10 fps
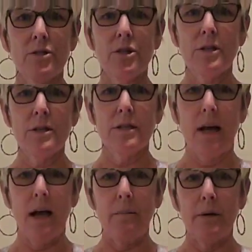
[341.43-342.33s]
just,
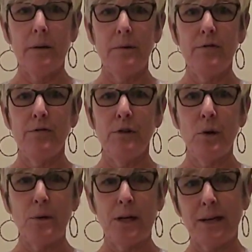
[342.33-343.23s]
I'm going to be
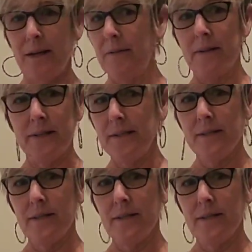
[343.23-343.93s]
floating in this.